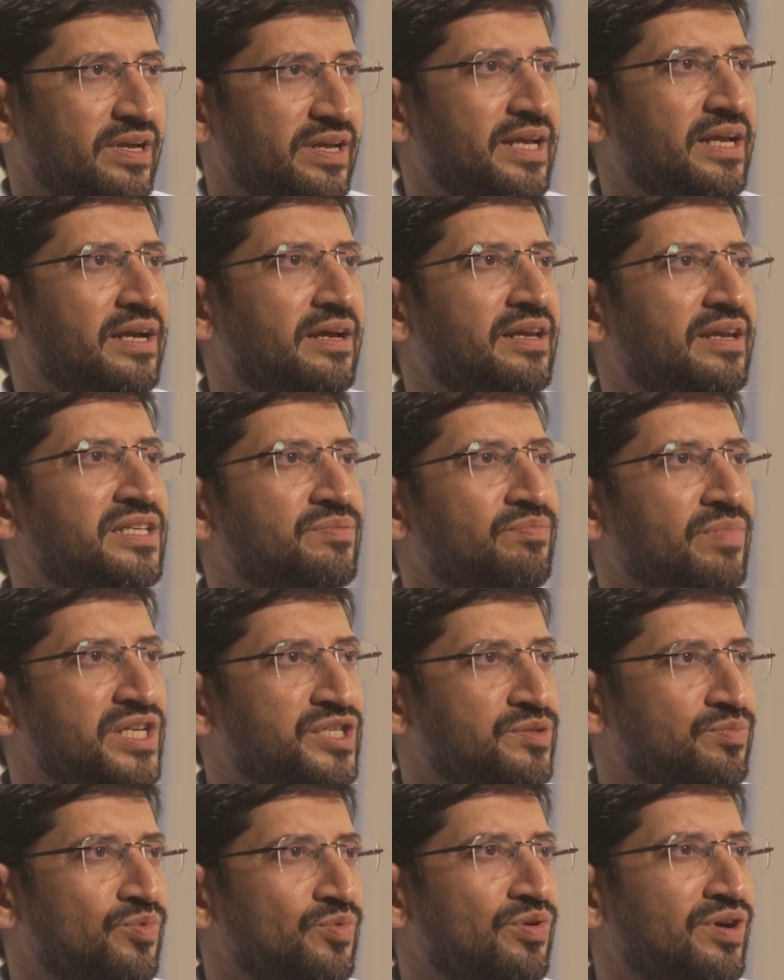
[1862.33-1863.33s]
increased
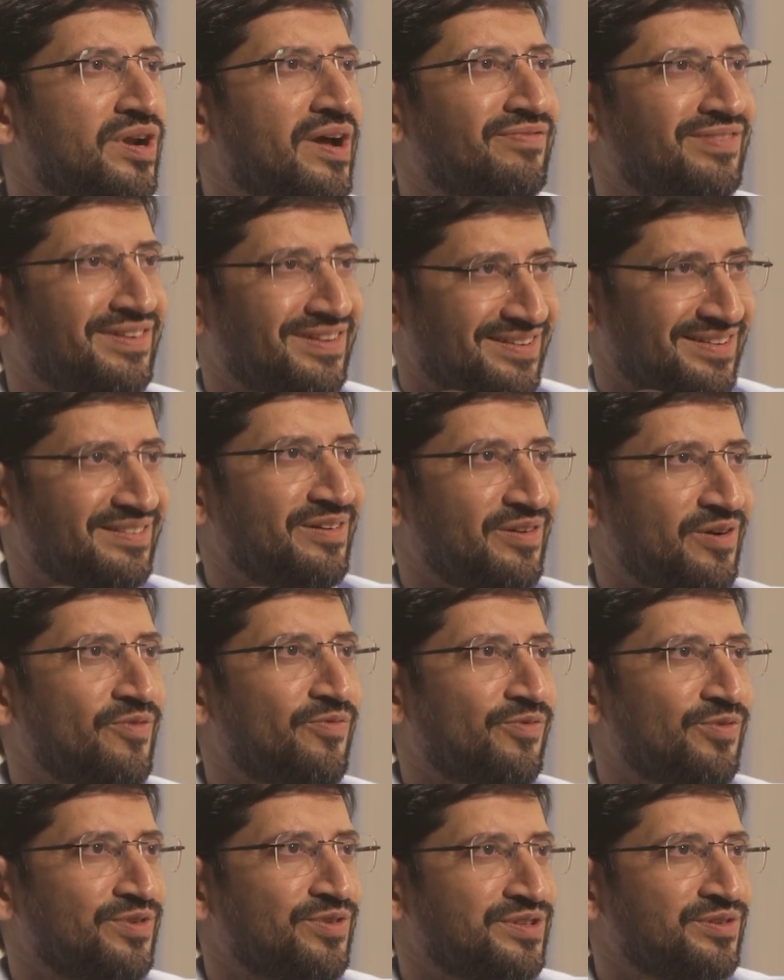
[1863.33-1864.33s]
much more after,
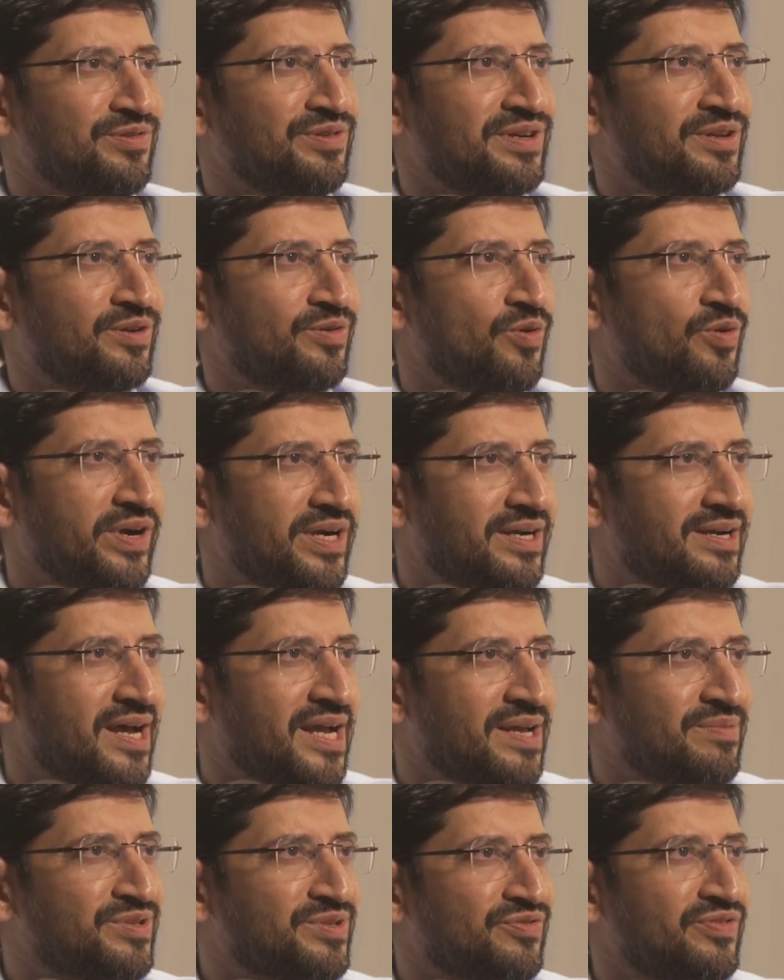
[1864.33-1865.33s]
of course, during the COVID
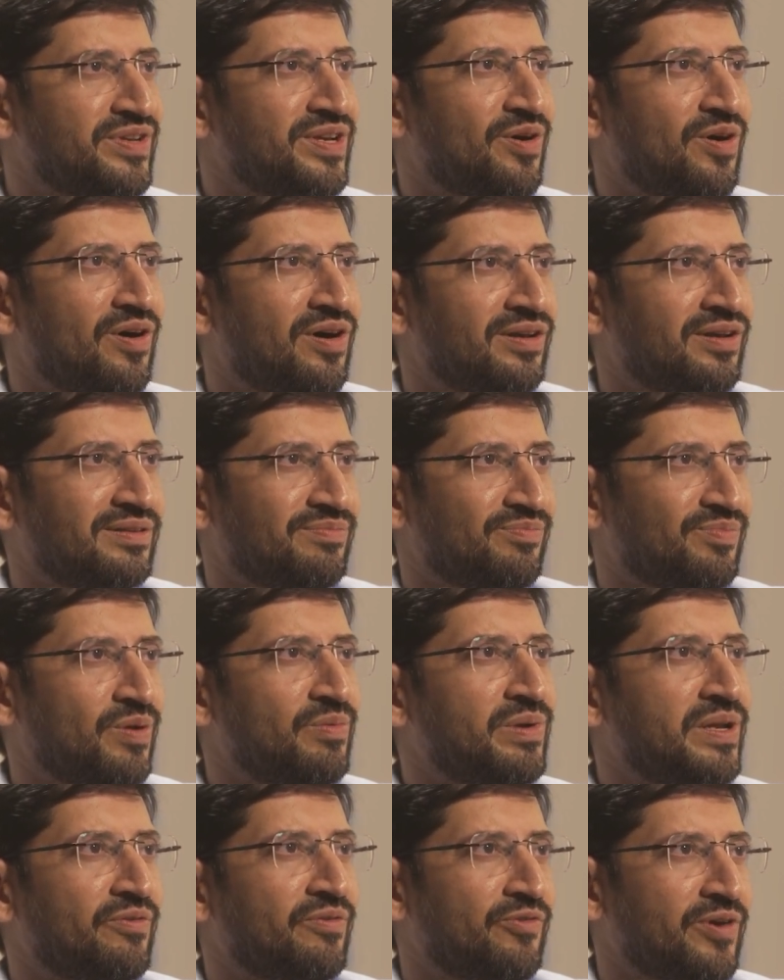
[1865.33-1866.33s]
times, we all
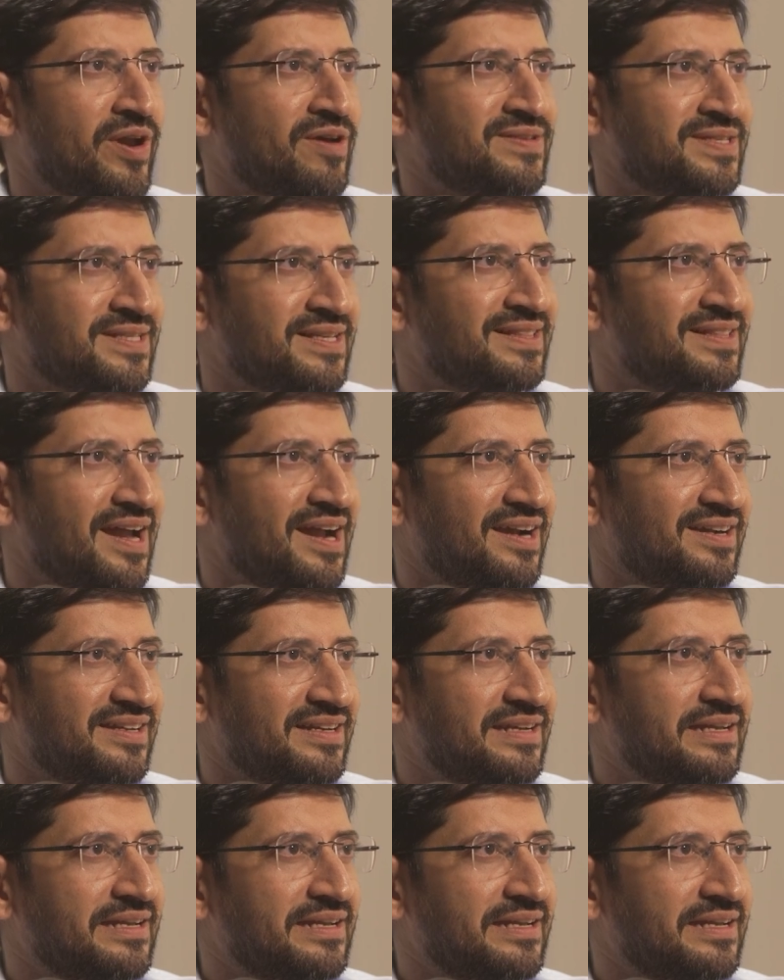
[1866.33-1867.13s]
probably would have seen that.